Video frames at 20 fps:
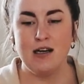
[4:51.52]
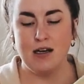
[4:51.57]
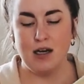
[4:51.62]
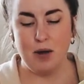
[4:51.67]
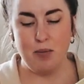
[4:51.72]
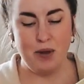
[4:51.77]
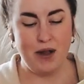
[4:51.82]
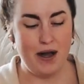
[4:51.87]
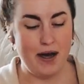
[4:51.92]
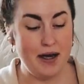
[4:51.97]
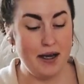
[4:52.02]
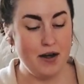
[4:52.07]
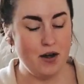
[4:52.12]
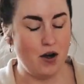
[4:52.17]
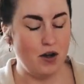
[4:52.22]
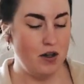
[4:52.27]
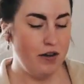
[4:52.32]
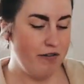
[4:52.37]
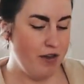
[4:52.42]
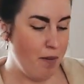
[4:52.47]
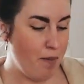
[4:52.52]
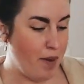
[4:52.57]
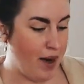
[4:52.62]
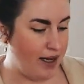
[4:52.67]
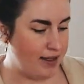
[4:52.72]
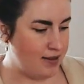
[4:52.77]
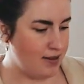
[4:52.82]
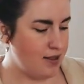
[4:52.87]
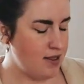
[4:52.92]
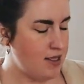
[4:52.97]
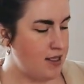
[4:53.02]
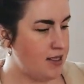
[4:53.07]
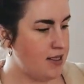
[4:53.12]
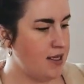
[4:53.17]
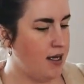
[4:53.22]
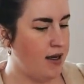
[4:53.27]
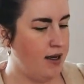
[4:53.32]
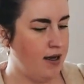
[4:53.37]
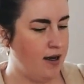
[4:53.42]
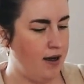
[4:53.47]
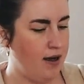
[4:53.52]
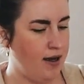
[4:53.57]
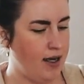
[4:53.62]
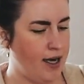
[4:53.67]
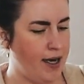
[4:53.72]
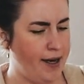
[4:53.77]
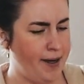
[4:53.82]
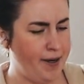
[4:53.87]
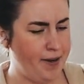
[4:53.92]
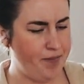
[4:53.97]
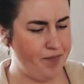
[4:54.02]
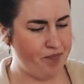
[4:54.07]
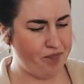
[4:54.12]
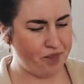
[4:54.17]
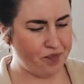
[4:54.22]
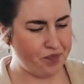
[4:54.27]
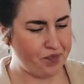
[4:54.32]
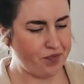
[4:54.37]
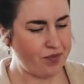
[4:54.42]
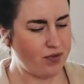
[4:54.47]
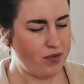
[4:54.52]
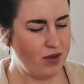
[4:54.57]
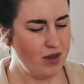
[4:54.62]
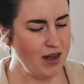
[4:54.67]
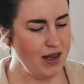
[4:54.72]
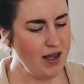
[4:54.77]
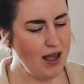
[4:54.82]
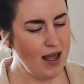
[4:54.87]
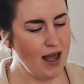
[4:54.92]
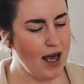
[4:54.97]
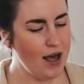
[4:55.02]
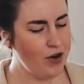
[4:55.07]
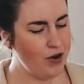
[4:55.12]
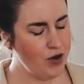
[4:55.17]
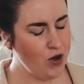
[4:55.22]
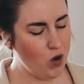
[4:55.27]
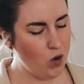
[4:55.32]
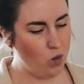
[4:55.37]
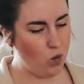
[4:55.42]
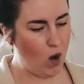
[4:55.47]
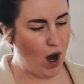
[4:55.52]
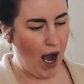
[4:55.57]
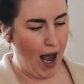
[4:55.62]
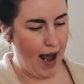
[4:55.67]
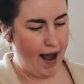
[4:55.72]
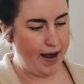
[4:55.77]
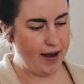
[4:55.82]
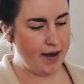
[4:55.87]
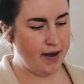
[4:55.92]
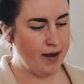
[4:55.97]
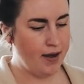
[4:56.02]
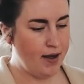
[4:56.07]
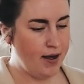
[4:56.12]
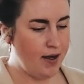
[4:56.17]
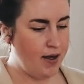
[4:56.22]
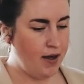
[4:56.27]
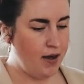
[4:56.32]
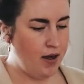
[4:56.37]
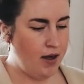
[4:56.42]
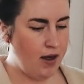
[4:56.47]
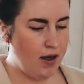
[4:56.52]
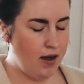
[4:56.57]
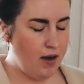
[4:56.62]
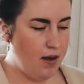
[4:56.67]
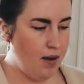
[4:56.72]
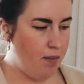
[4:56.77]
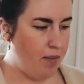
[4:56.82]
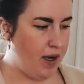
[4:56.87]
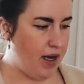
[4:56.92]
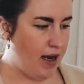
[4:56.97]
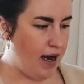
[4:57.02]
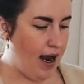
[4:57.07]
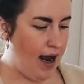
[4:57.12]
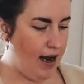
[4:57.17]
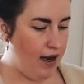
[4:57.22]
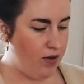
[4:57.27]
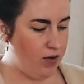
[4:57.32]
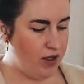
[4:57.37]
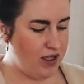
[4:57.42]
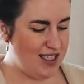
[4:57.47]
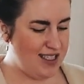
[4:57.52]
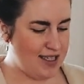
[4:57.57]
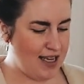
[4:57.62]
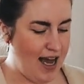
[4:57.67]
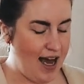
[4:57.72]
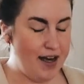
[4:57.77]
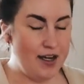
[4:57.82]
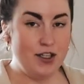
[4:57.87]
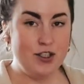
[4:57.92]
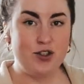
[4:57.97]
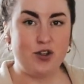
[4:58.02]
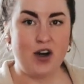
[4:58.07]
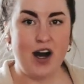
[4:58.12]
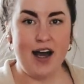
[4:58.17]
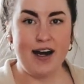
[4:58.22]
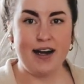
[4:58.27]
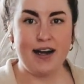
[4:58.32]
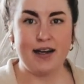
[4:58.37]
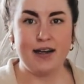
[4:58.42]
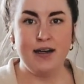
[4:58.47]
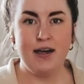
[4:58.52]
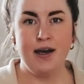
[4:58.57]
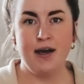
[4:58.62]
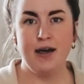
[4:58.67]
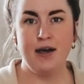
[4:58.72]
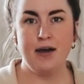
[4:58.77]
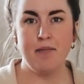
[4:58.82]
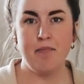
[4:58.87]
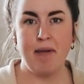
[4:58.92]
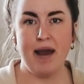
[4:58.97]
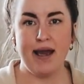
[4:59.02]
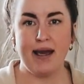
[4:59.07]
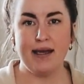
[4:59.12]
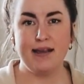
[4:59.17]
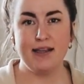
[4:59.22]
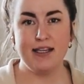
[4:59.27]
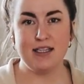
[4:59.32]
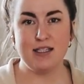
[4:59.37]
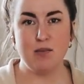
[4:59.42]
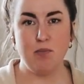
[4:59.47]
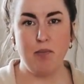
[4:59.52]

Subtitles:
Applying all of the buttons. I don't know why, but I was kind of dreading making these